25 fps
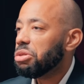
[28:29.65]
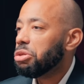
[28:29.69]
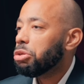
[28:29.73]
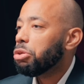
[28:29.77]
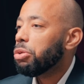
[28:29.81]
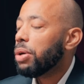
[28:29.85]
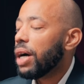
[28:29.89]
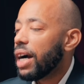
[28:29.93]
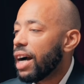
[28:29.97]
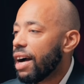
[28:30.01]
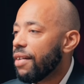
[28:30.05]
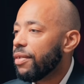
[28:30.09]

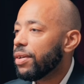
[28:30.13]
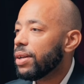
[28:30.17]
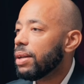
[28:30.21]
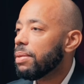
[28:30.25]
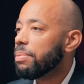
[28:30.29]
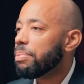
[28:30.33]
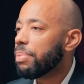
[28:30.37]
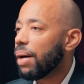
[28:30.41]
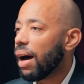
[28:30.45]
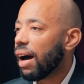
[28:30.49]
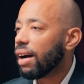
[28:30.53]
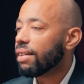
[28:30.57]
do I have an
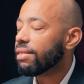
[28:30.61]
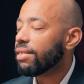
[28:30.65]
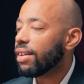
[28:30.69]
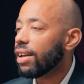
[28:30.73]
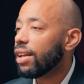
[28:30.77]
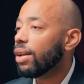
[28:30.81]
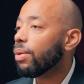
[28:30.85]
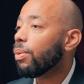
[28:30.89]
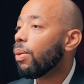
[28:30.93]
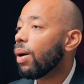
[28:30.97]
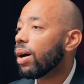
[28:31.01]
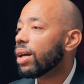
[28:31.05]
impact
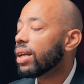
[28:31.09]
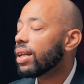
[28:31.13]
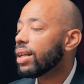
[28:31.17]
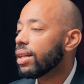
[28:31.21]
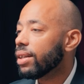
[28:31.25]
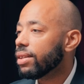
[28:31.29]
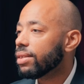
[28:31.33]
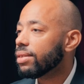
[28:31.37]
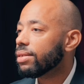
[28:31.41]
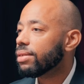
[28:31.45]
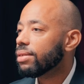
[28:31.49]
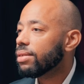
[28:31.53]
in what it
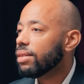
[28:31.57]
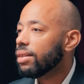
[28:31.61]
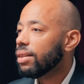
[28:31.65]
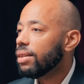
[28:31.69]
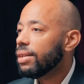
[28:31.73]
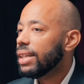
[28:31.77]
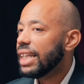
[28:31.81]
is?